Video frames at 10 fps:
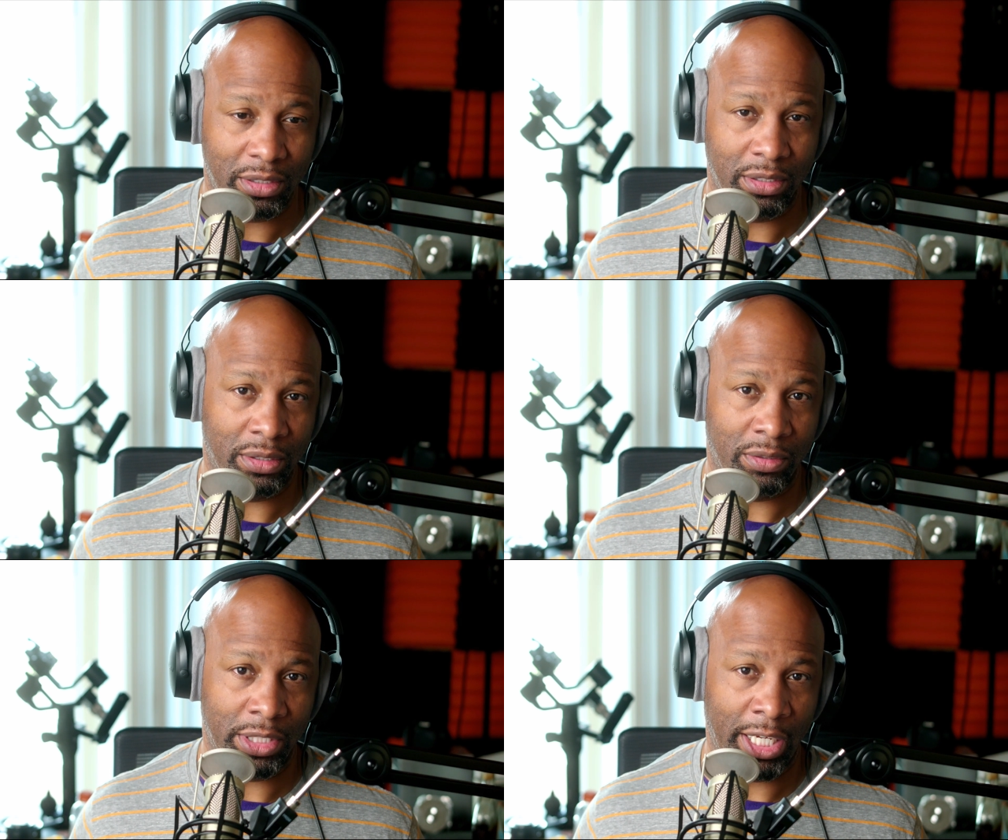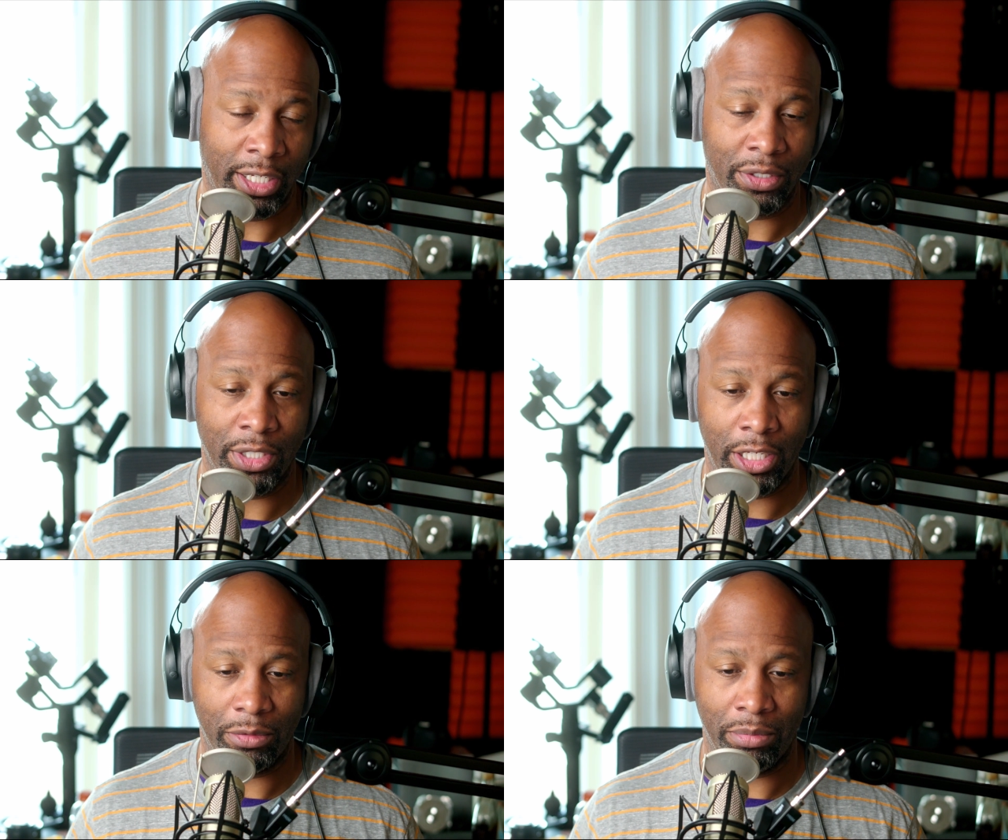You know, when I
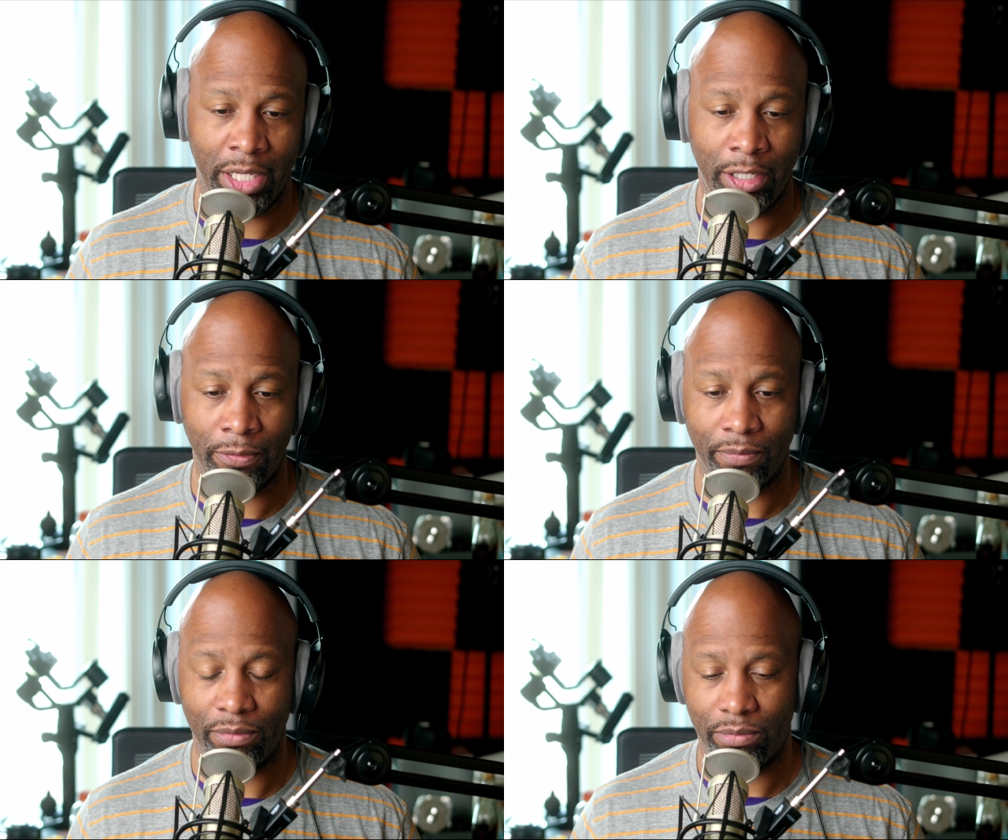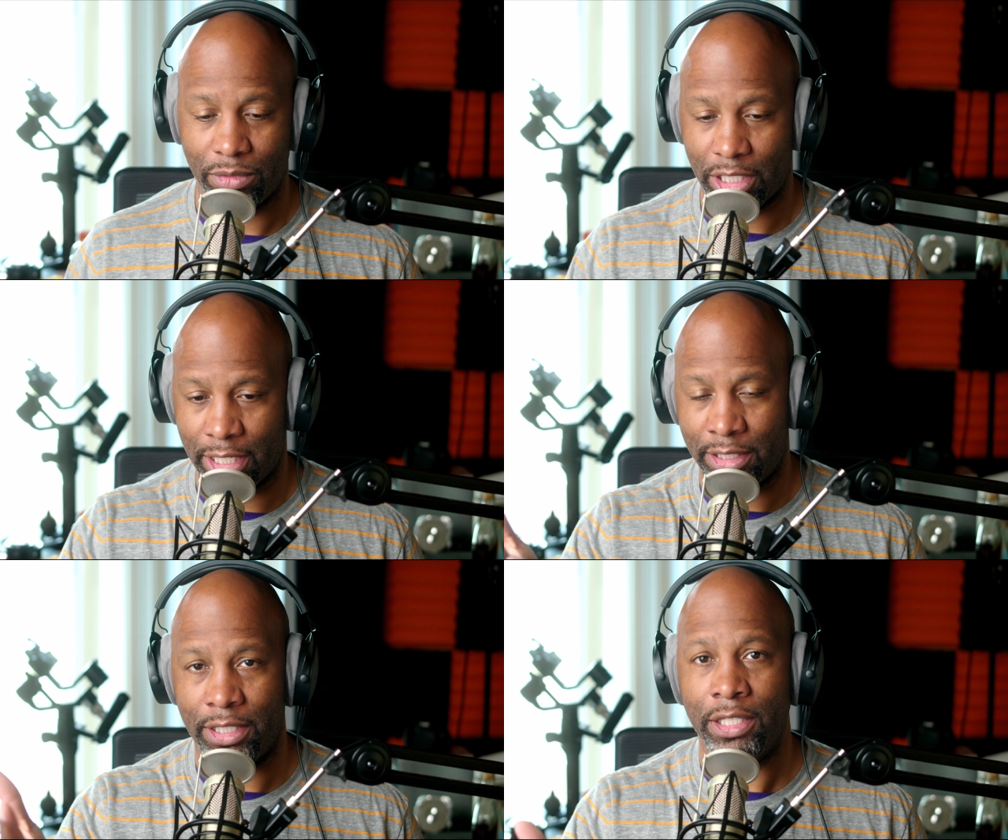create my
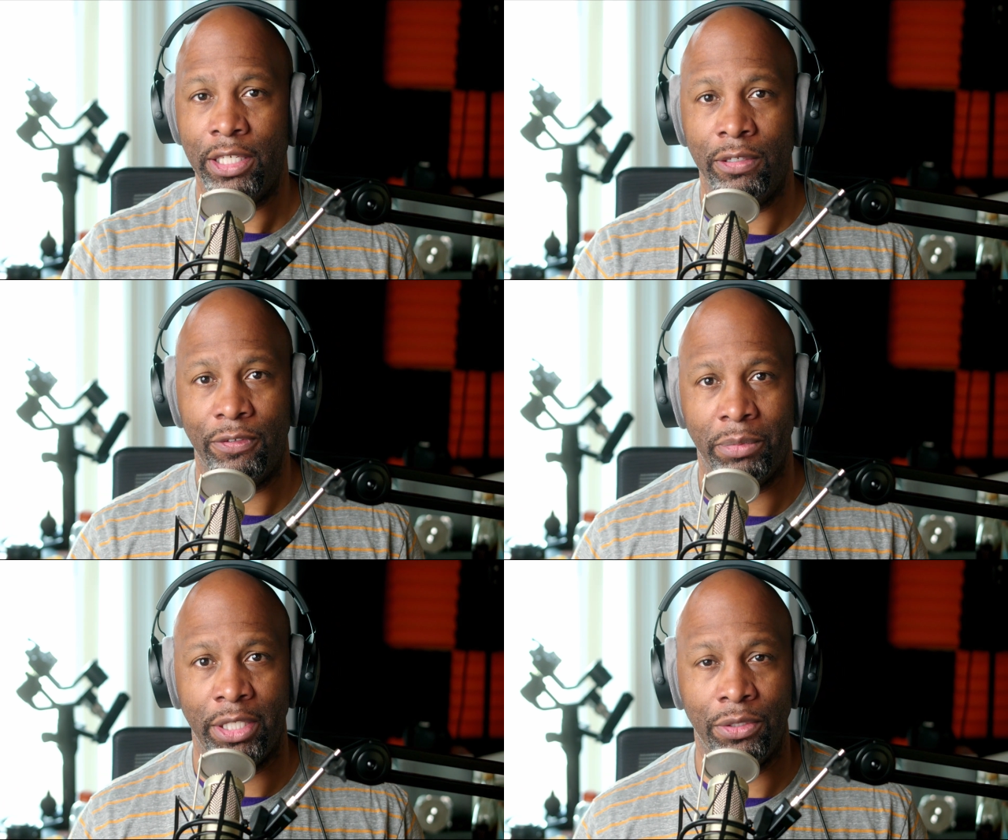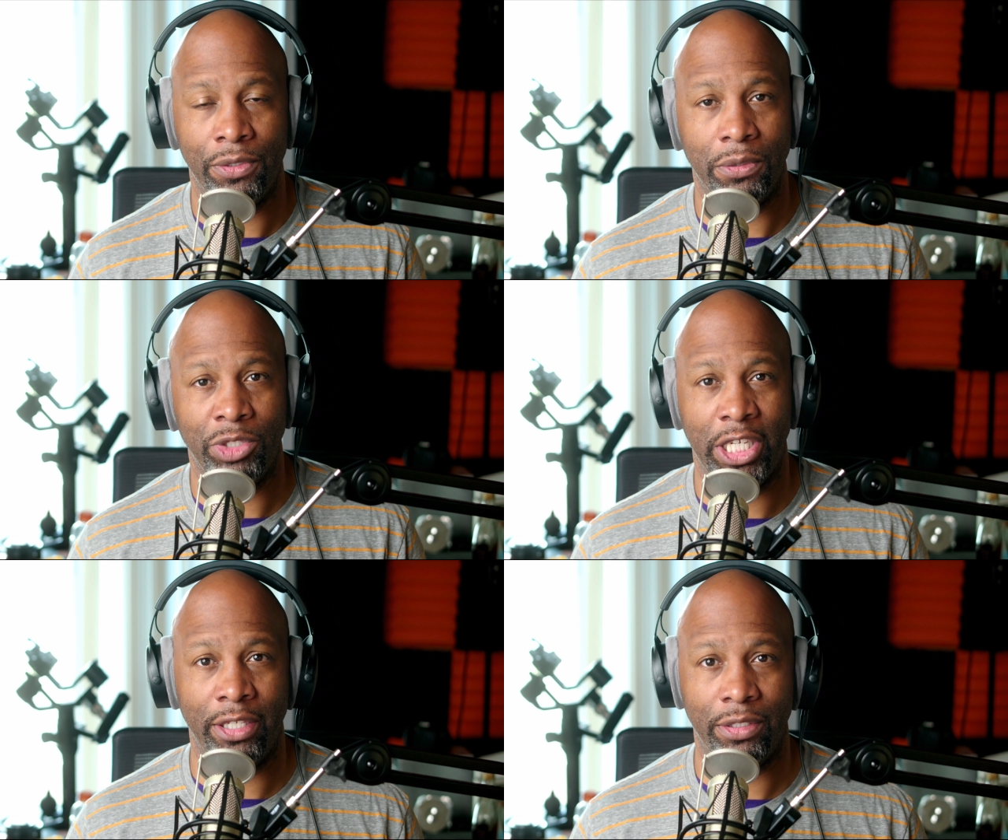content here for my YouTube
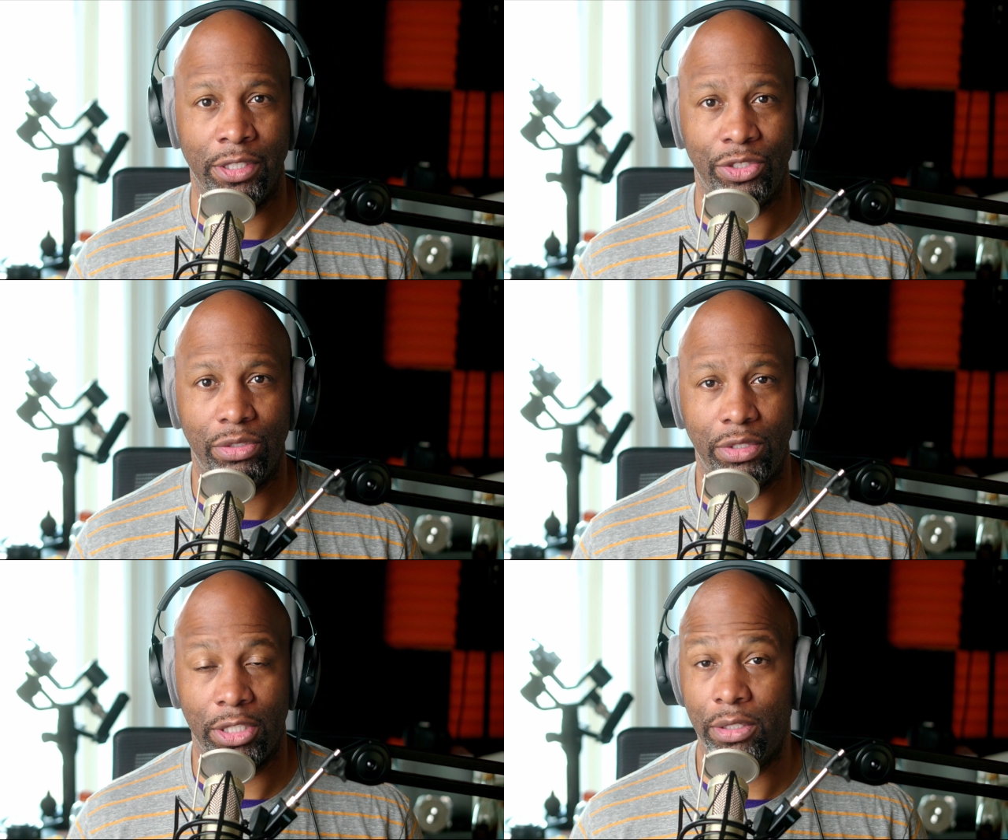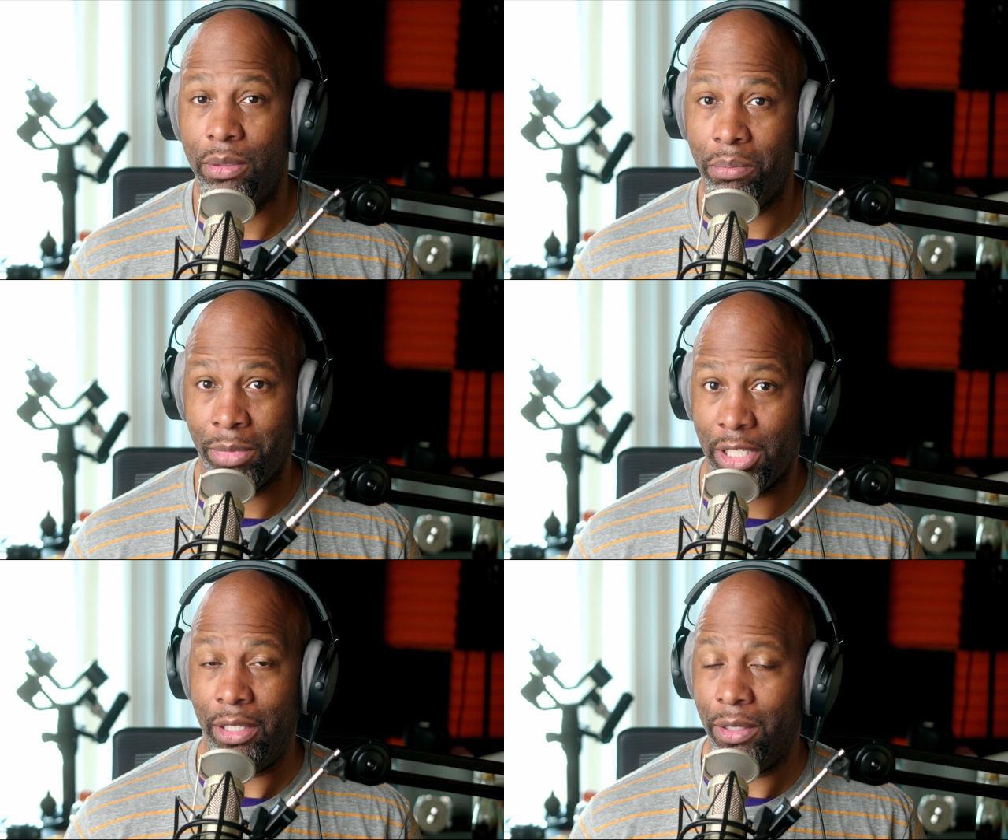channel, it's just
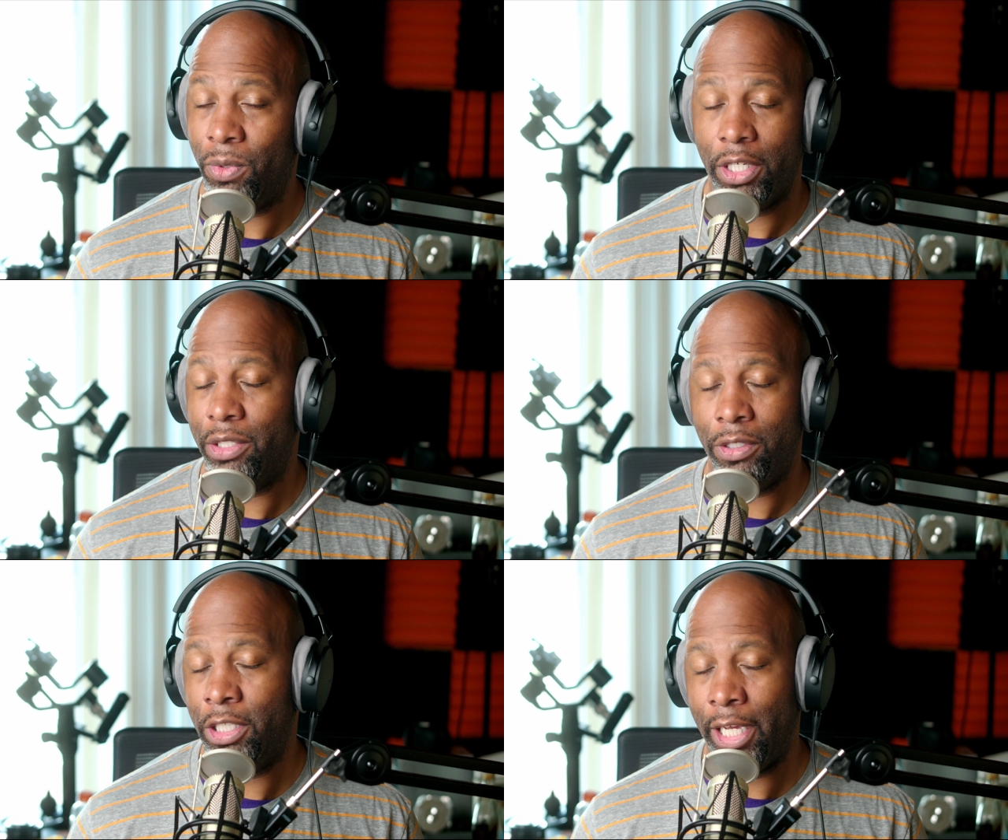me working on it.